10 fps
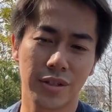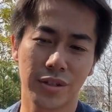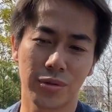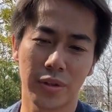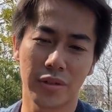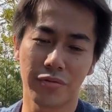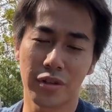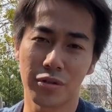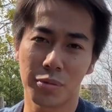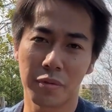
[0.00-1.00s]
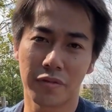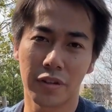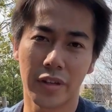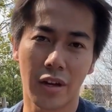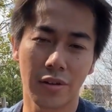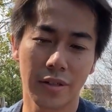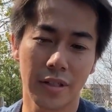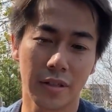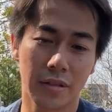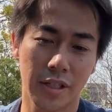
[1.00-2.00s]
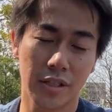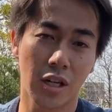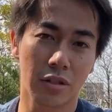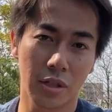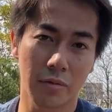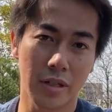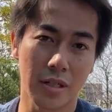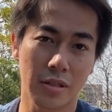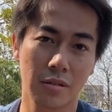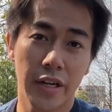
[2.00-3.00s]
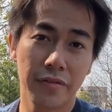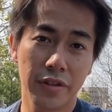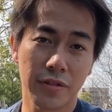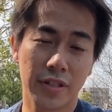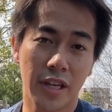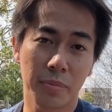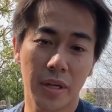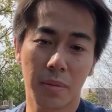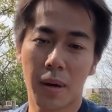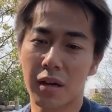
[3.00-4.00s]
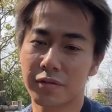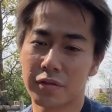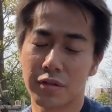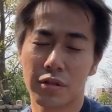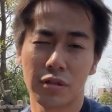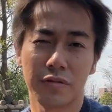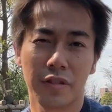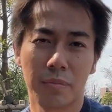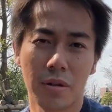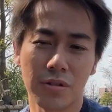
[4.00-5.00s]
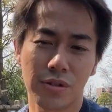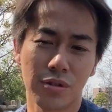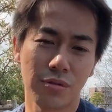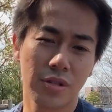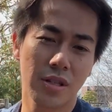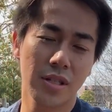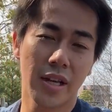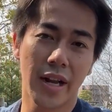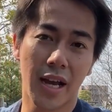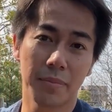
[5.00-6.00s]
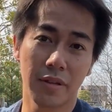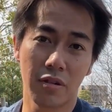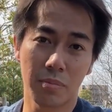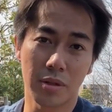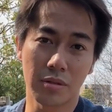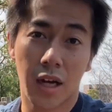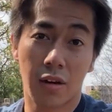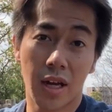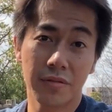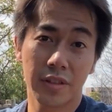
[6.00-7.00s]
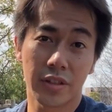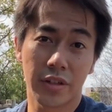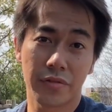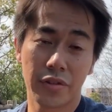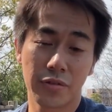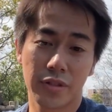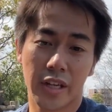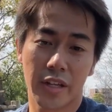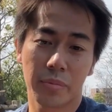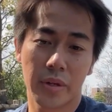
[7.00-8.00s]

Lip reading: to read reviews before downloading TikTok nowadays. Reviews can be a powerful tool for both users and app developers. However, reviews can